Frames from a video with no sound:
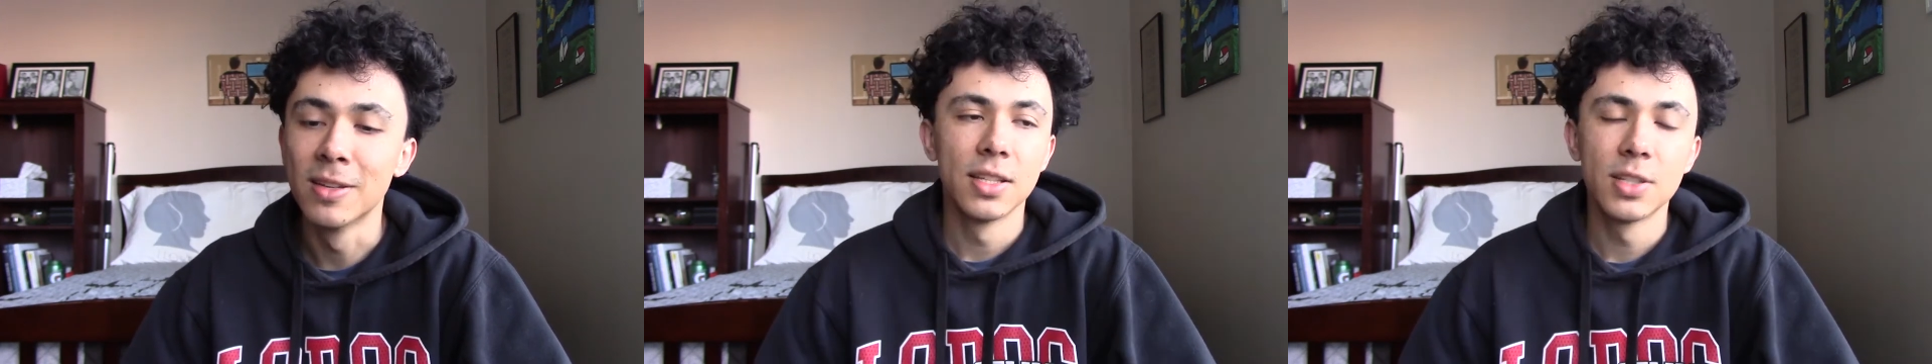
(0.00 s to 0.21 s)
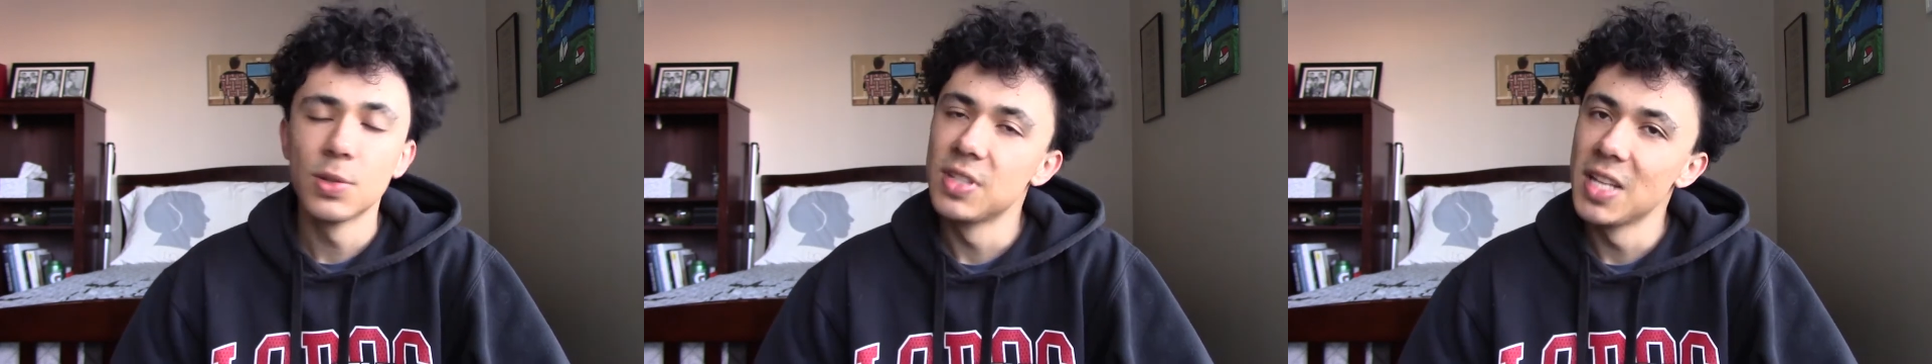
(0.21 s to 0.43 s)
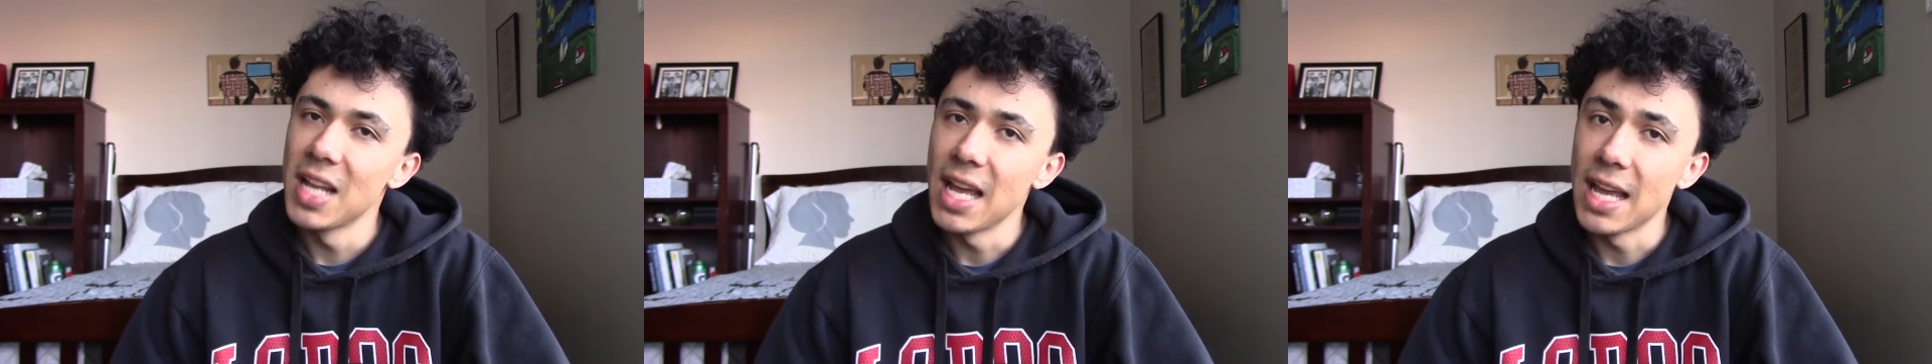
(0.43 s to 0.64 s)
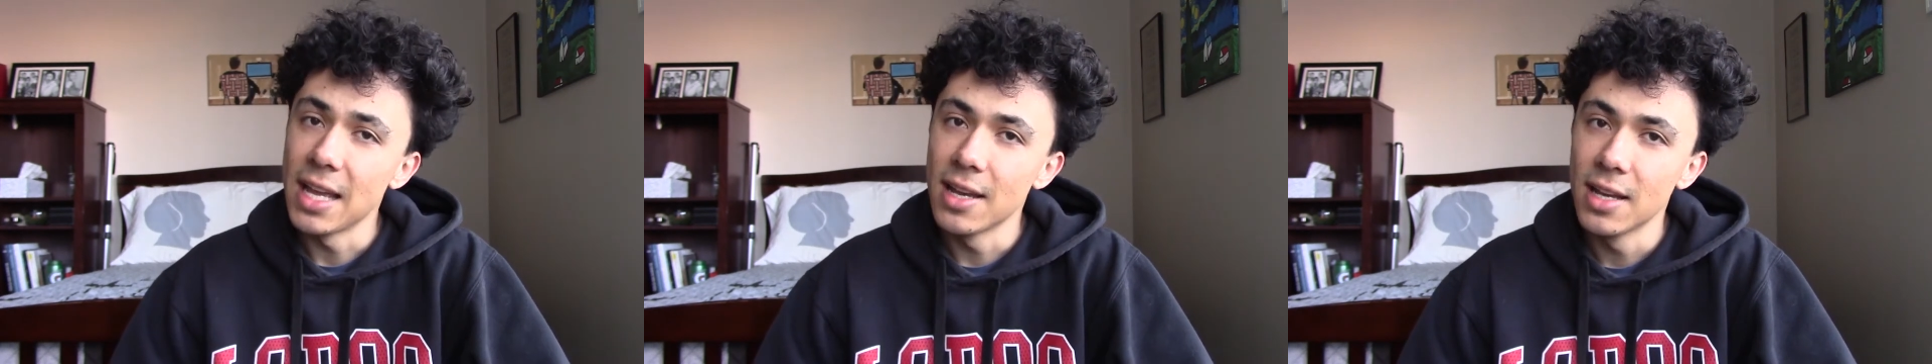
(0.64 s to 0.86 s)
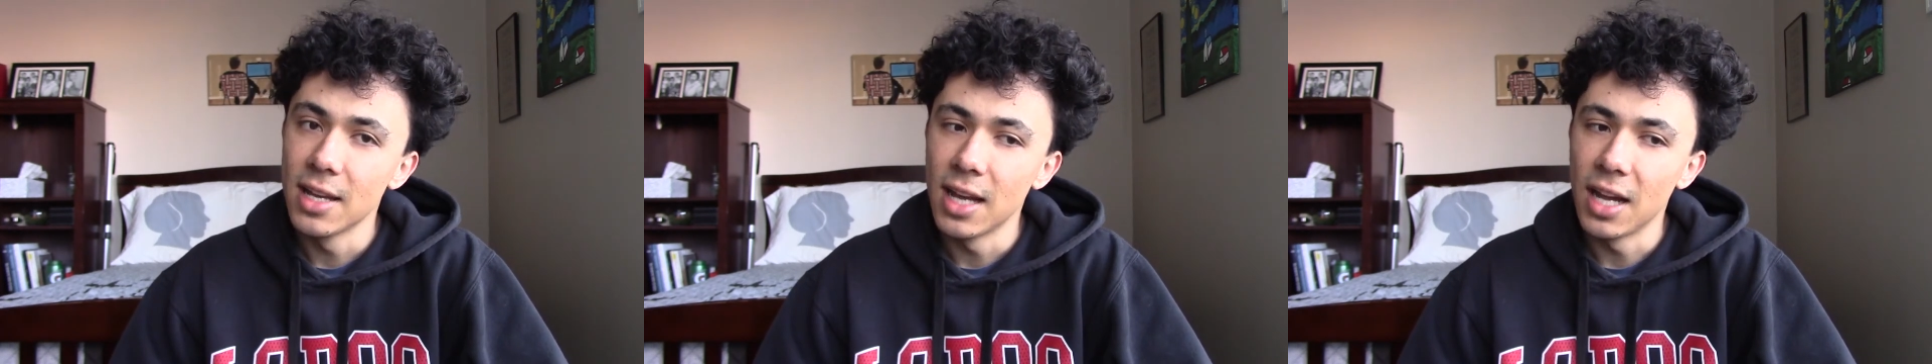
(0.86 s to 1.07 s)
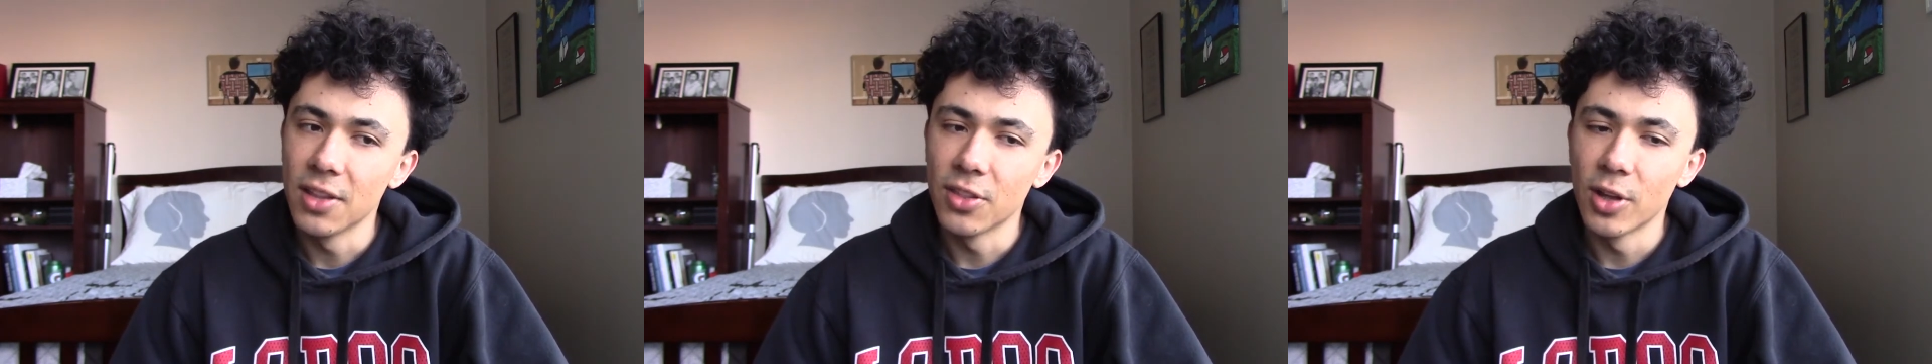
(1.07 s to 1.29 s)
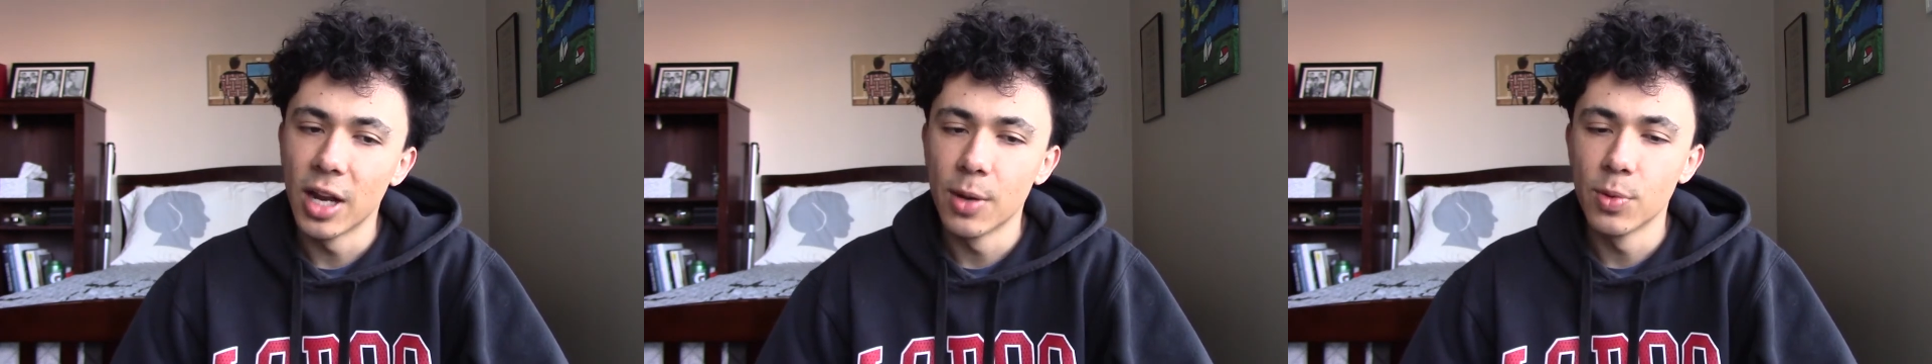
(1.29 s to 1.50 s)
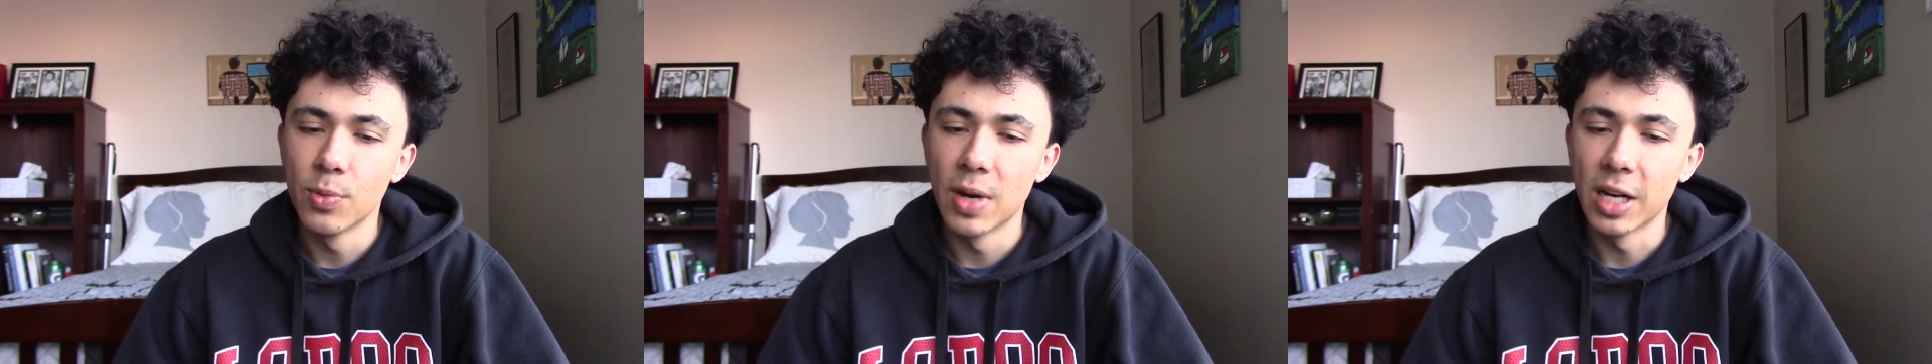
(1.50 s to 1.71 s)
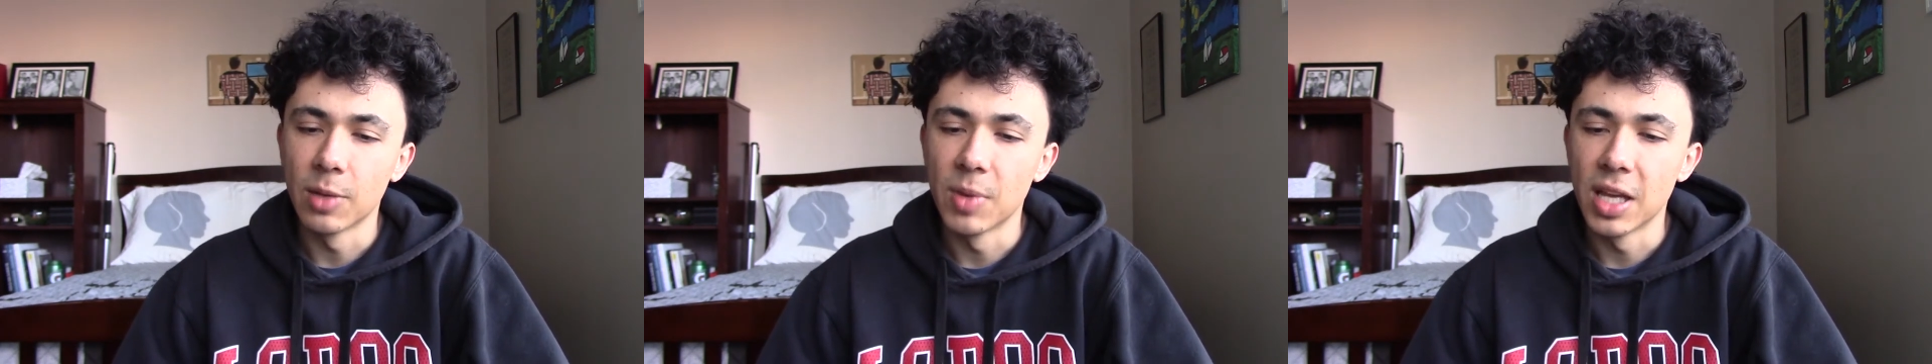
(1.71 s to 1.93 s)
So today, I thought I would
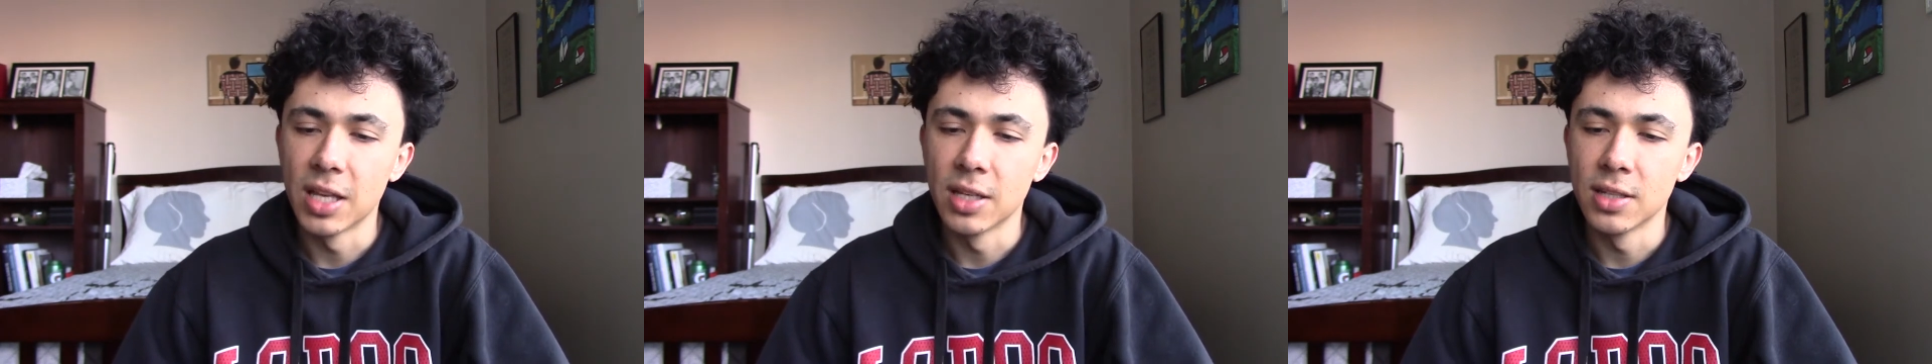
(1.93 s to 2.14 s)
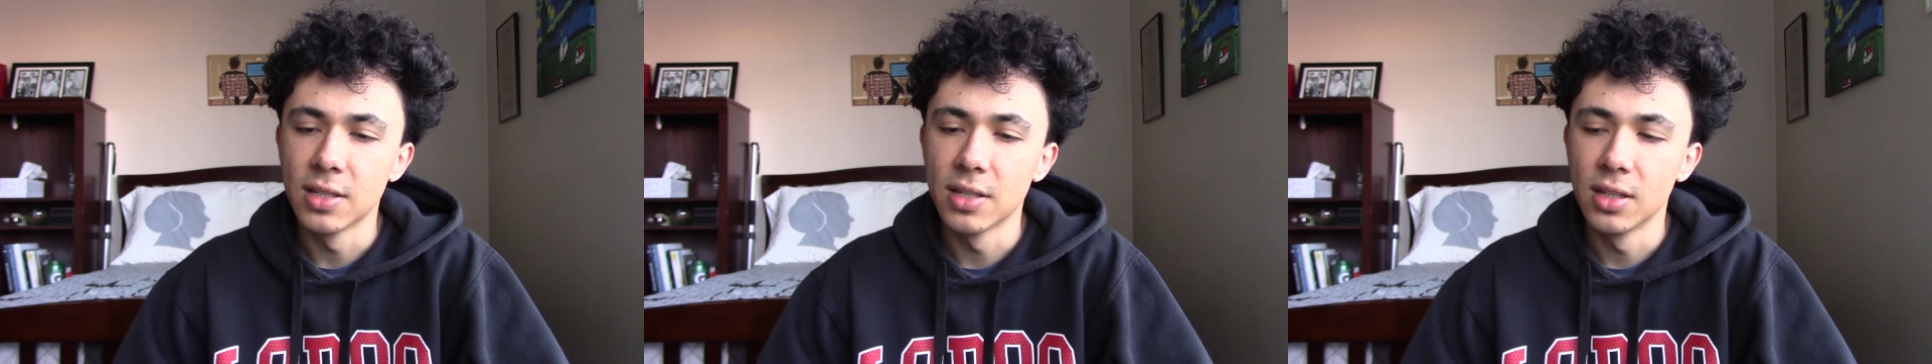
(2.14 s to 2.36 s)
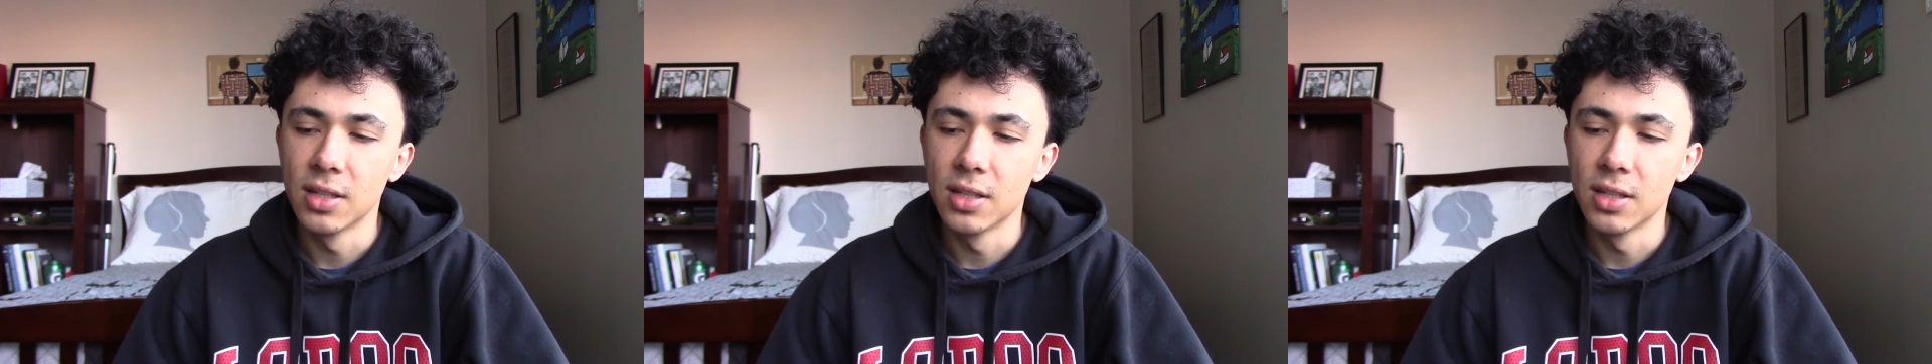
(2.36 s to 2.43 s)
recommend